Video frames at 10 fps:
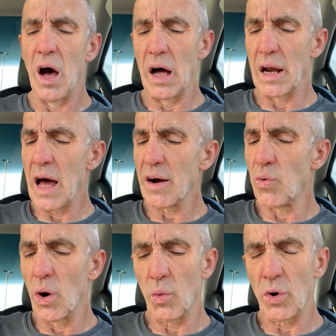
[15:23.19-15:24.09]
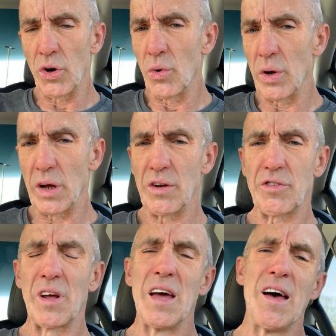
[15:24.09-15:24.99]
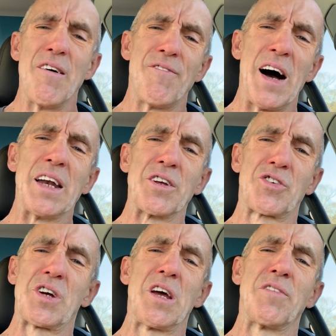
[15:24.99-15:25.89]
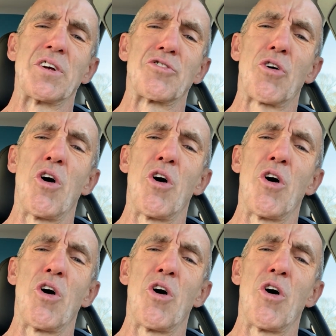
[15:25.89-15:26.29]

a lot of what we're doing is finding savings